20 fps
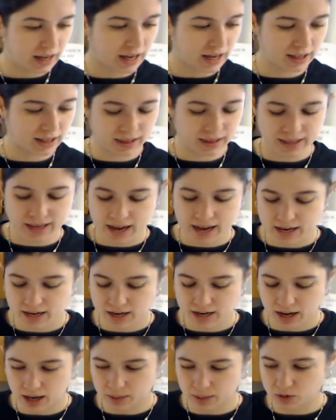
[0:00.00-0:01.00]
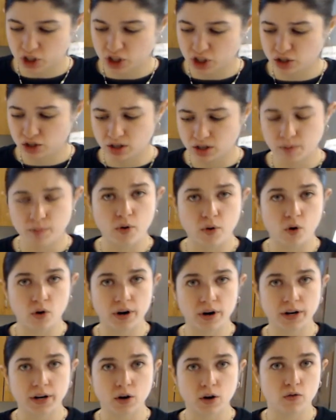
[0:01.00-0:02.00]
And then I'm just gonna pour
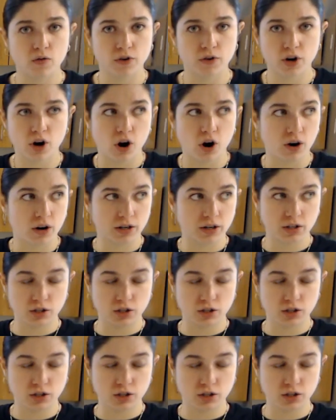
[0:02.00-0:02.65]
it over our